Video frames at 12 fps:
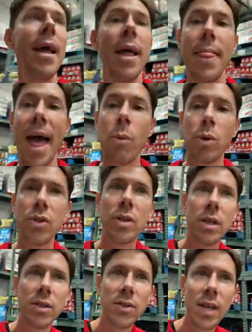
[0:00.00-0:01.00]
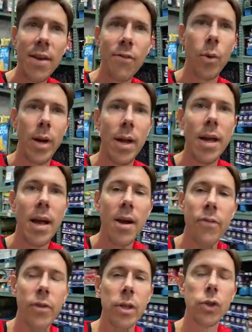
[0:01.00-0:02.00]
That was the savory.
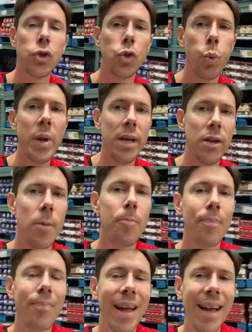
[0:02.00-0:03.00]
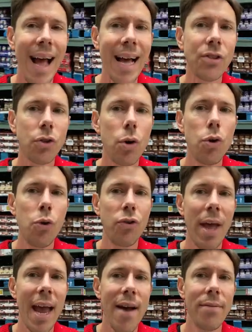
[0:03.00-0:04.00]
For the sweet, Costco used to
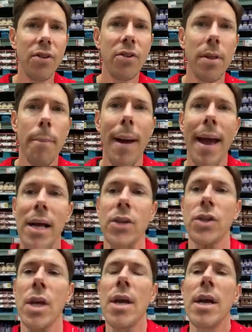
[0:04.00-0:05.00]
have this in the past.